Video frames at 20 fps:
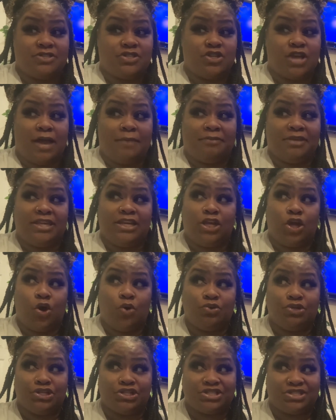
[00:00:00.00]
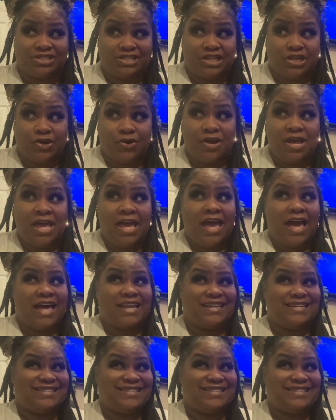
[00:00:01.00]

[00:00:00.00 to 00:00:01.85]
I'm getting older still, and I